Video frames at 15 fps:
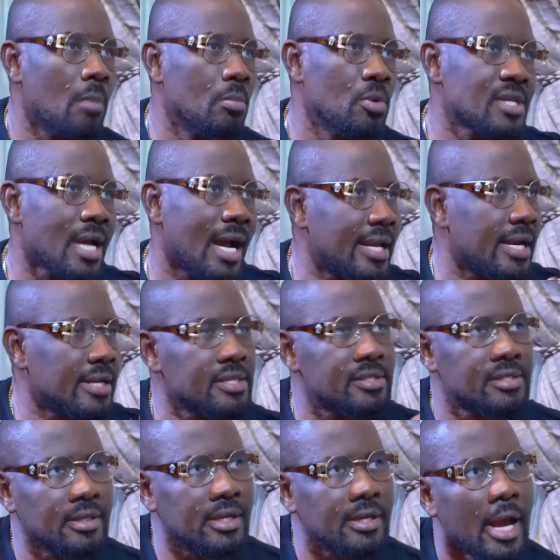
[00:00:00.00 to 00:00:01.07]
I almost had her
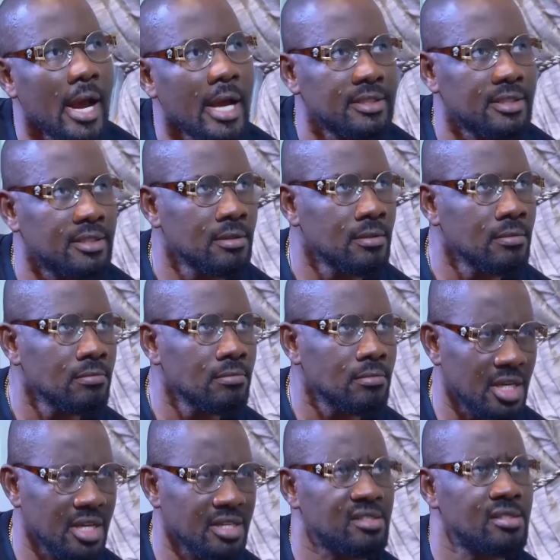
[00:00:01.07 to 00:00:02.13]
yesterday night.
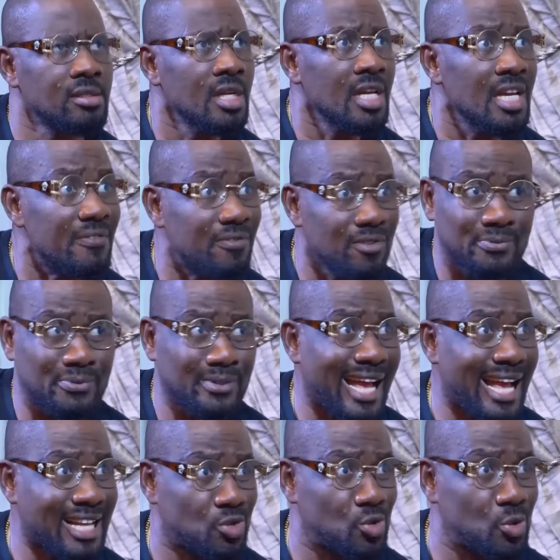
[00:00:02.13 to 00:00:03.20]
Yes, if not for
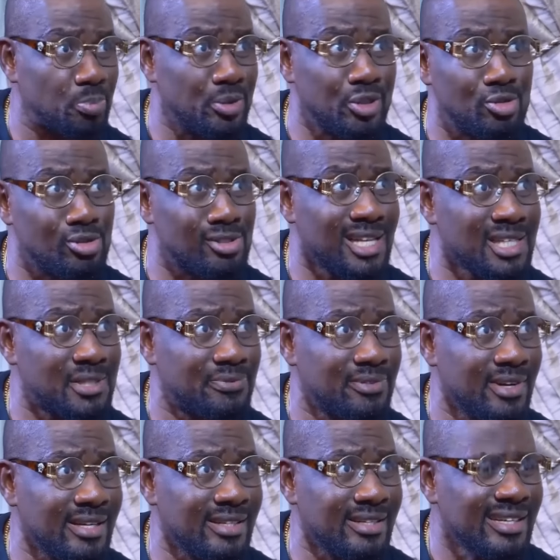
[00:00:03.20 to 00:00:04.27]
that stupid useless
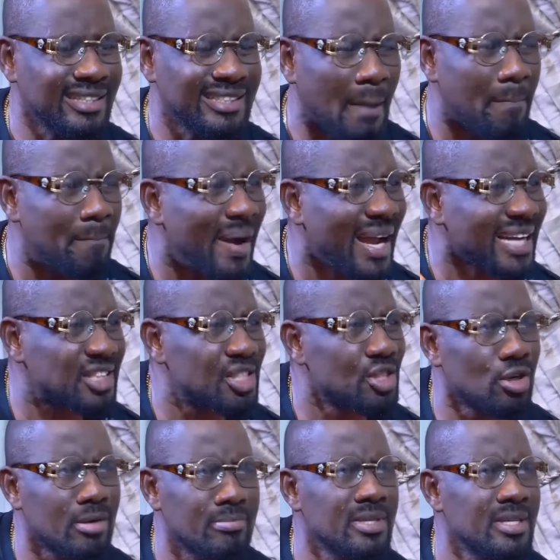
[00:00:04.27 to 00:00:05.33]
friend that bashed
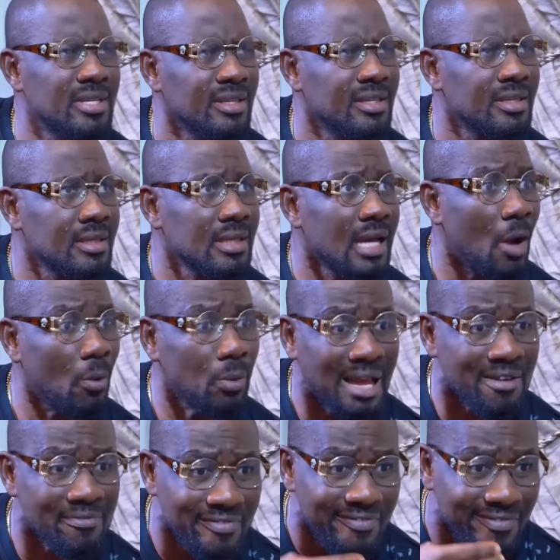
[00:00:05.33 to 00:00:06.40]
in on me, I
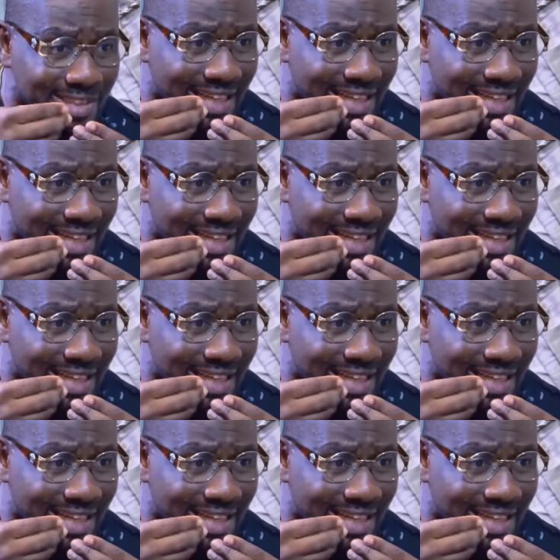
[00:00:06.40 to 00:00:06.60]
would have